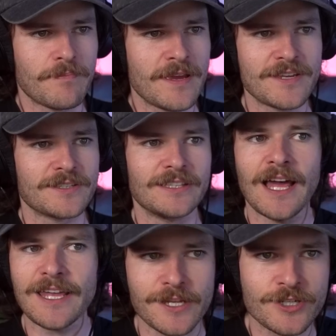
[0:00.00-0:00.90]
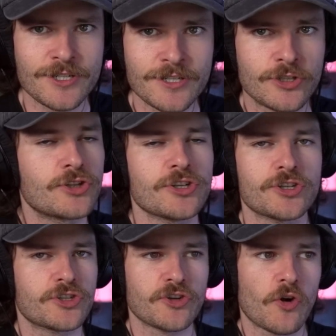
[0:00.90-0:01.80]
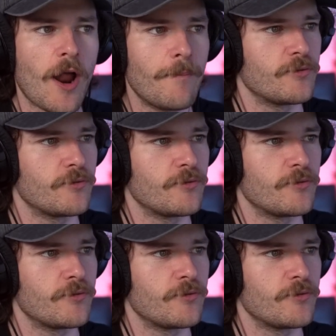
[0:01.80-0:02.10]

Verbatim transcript: his luggage to just stir up